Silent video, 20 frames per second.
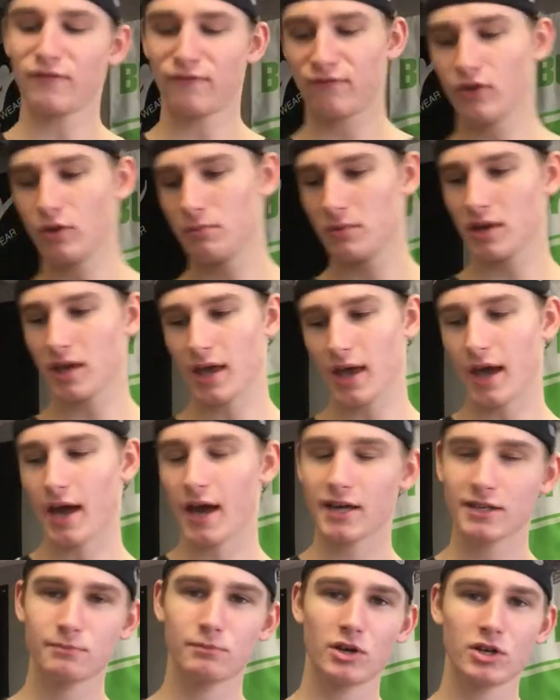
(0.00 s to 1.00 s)
filming
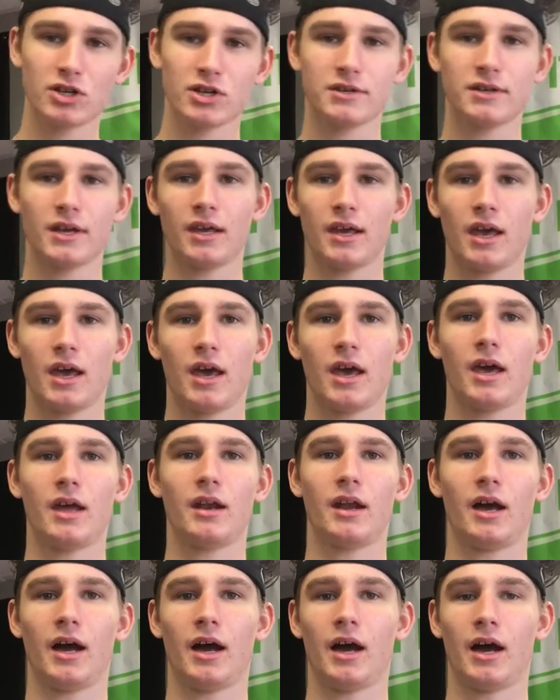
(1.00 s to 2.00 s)
as much as i
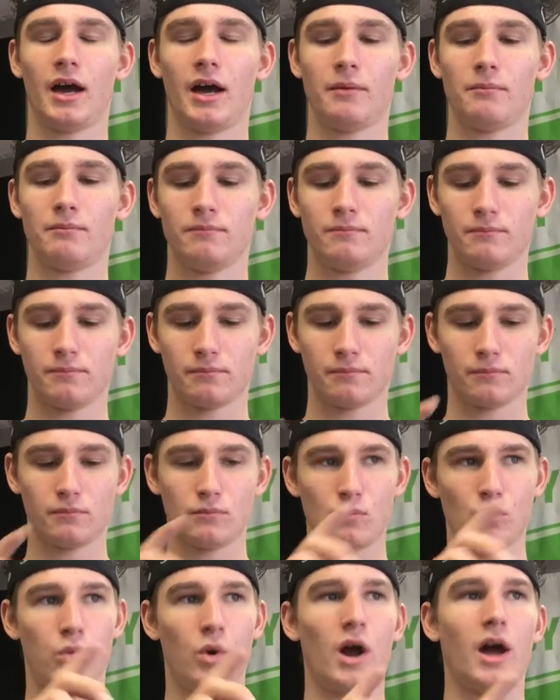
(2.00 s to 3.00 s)
can um,
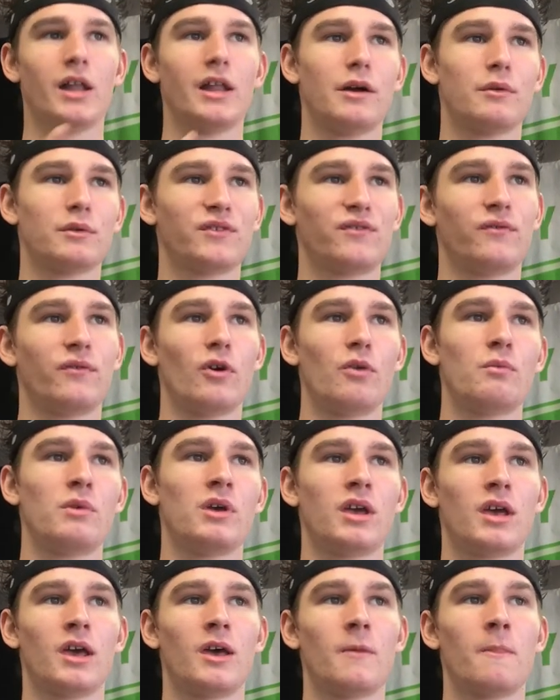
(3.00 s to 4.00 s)
while i was
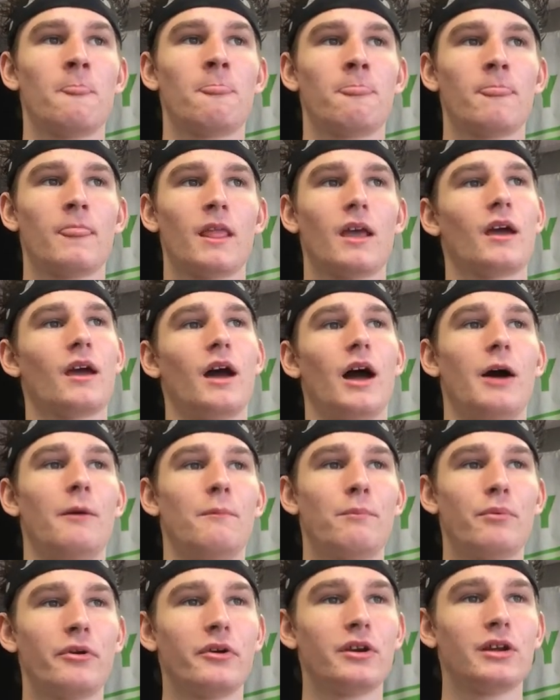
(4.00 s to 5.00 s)
filming it I'm
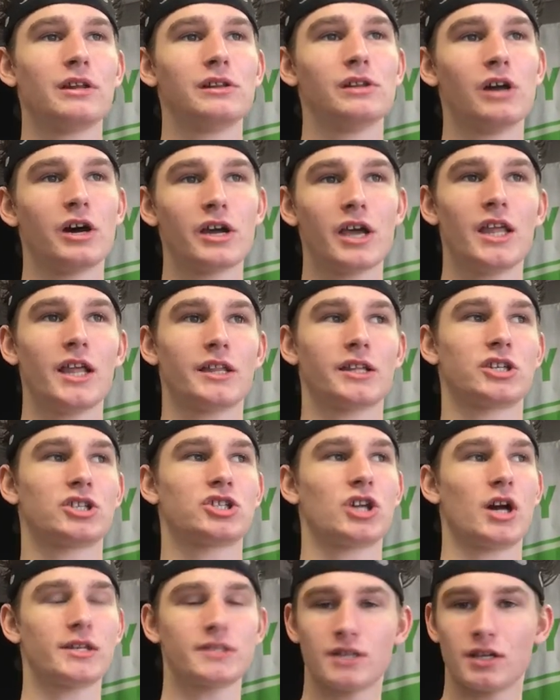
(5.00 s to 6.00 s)
pretty lucky that the
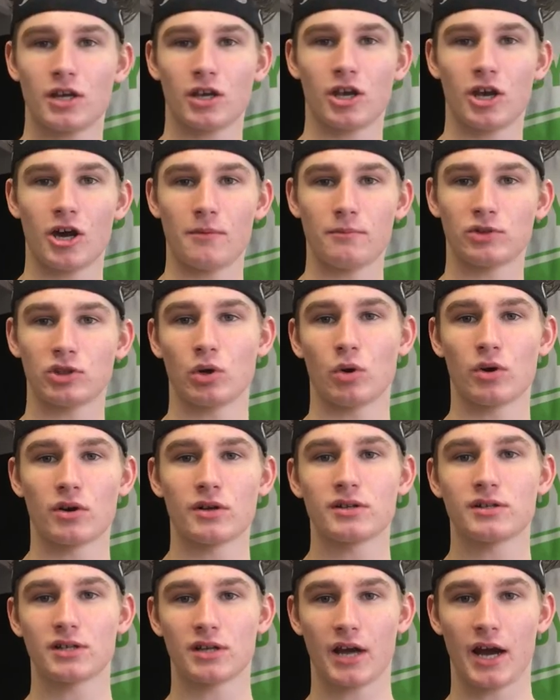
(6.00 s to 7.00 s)
shots didn't come
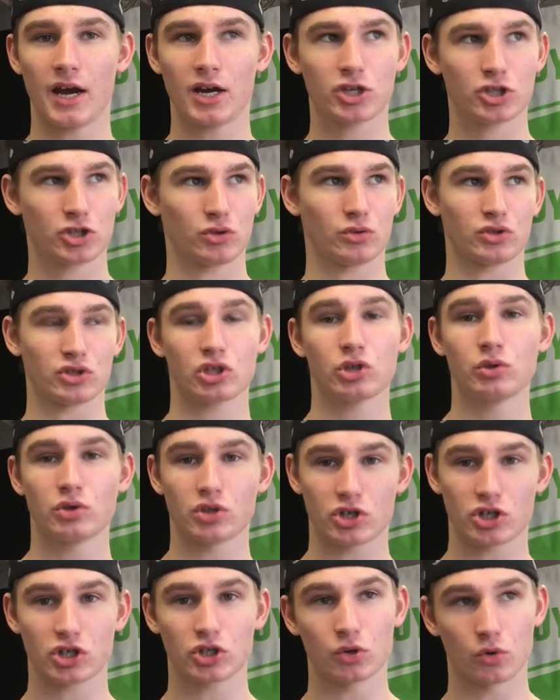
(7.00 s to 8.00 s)
towards the actual scooter
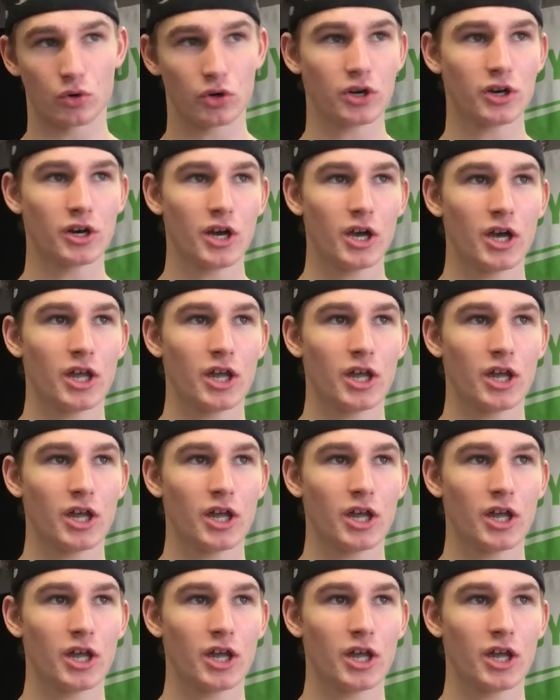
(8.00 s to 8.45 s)
store.